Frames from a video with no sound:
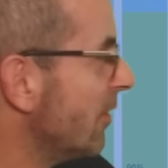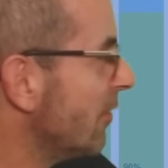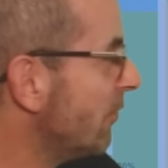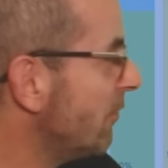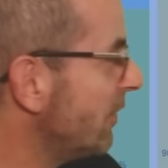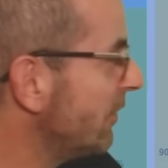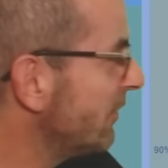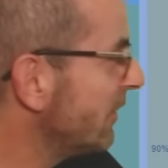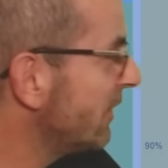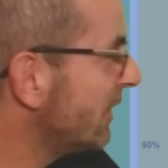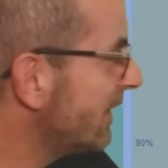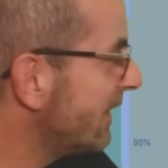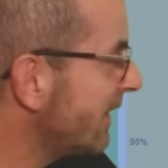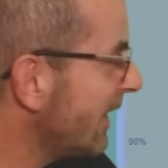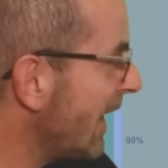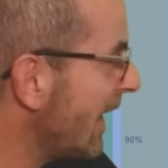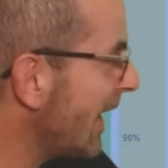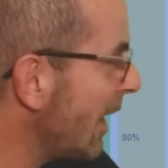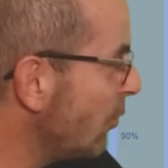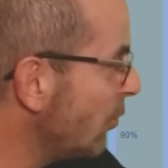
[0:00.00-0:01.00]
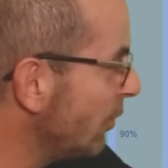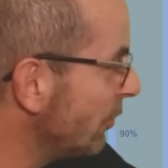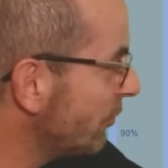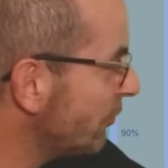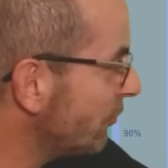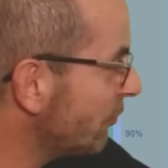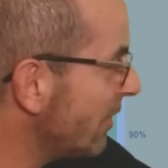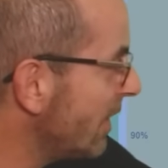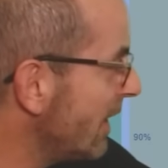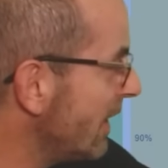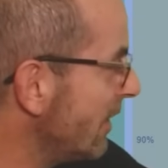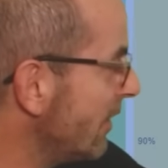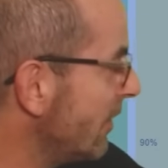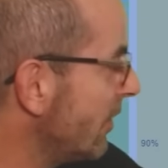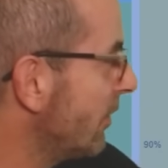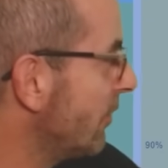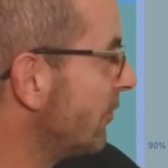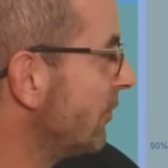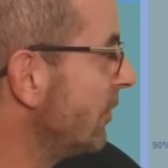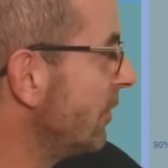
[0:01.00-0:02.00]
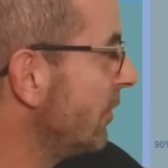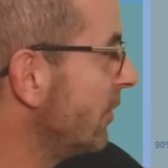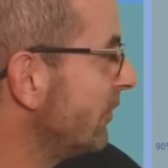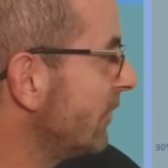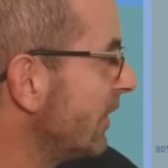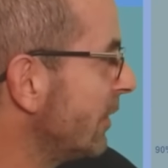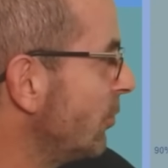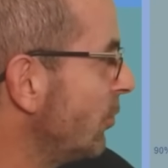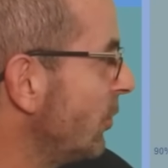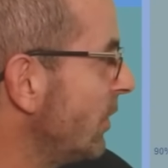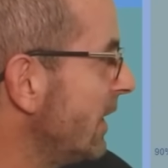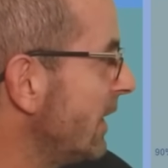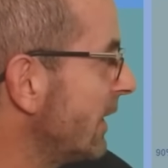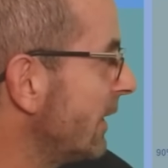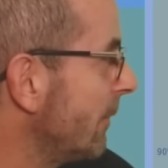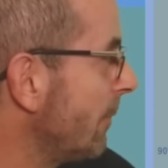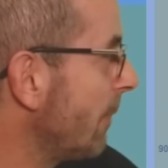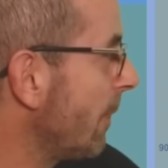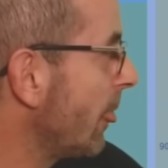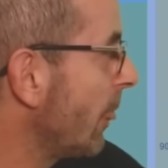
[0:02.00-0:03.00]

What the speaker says: There is a downwards trend through the second week,